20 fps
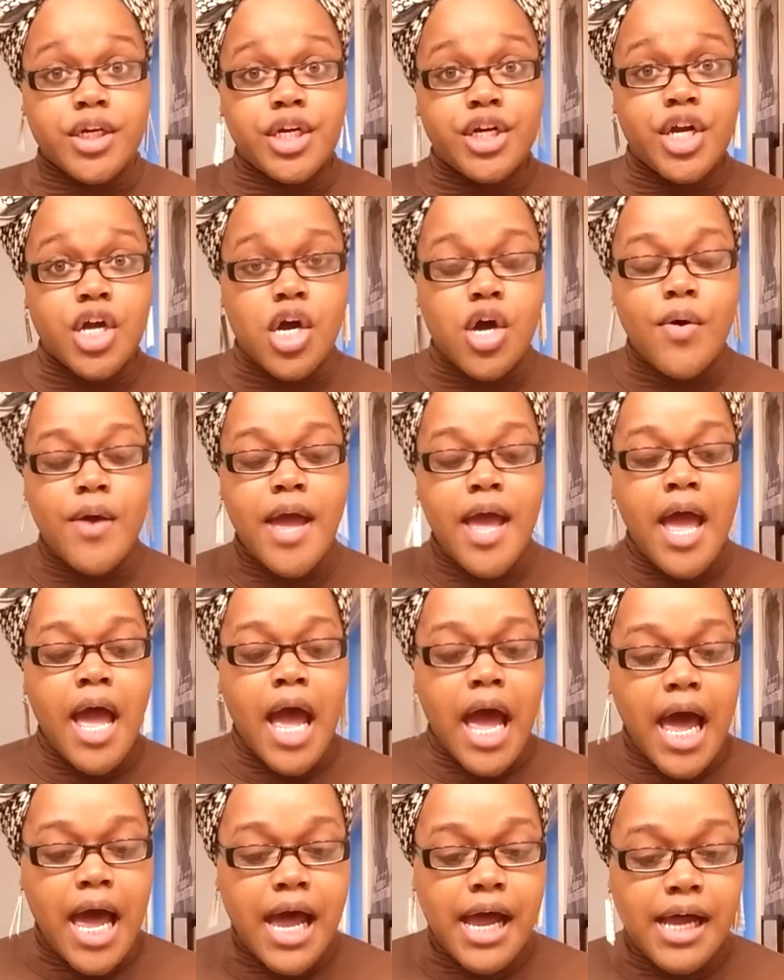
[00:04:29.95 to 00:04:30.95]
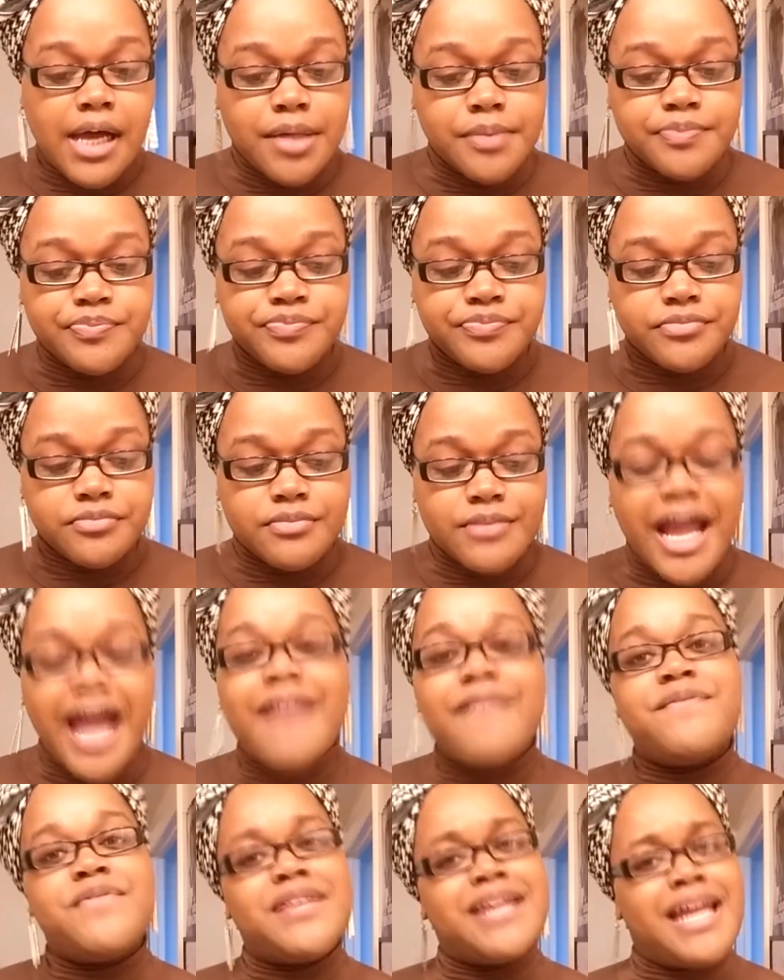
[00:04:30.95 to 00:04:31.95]

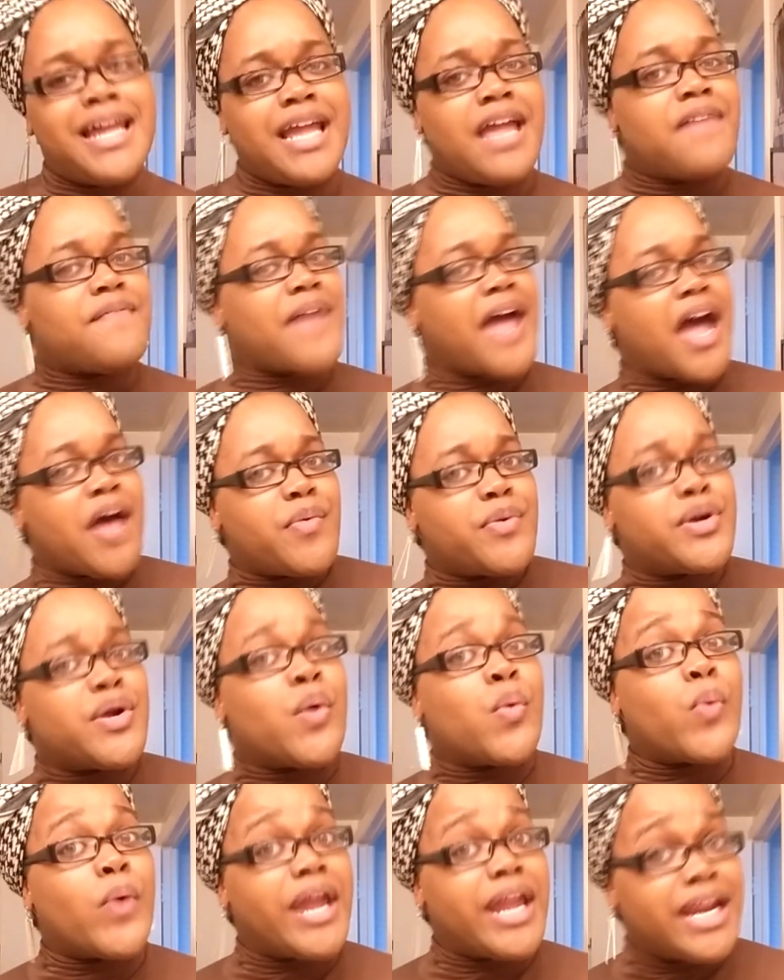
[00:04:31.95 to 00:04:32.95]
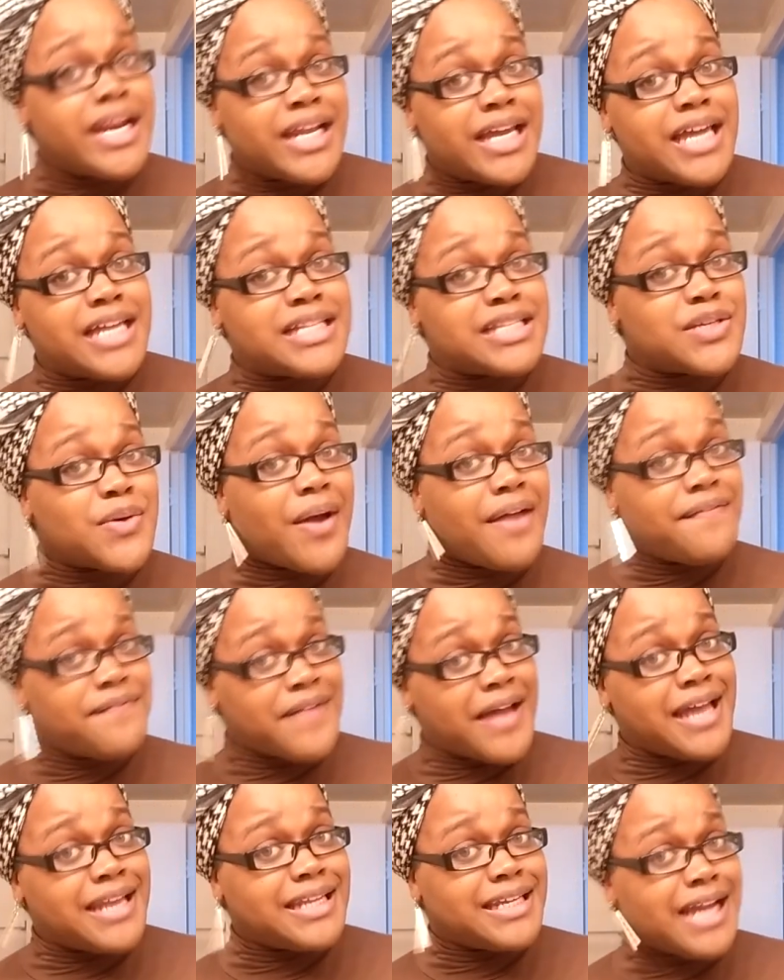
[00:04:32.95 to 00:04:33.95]
I feel like if I would have waited until I
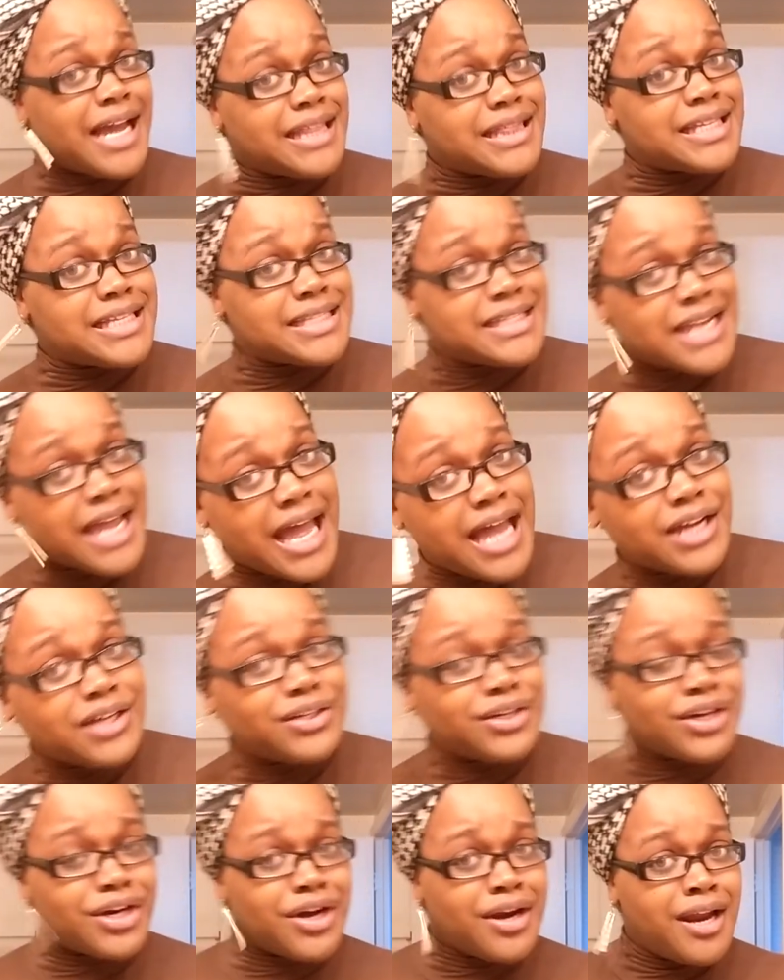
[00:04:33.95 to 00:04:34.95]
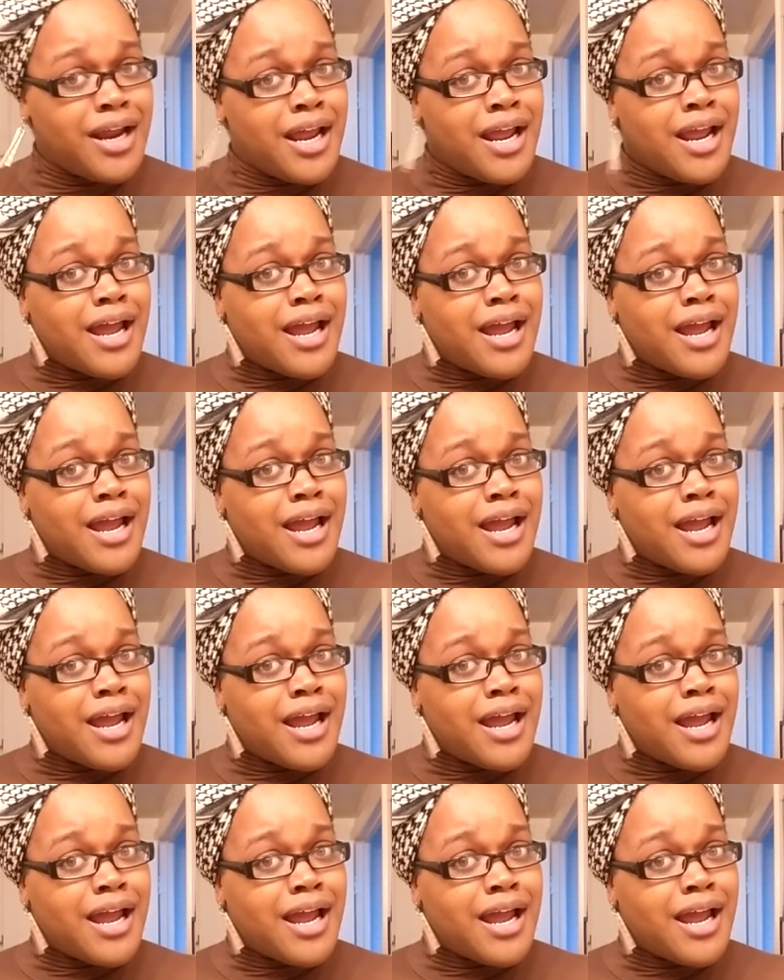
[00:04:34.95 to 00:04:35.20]
finally got this doctor,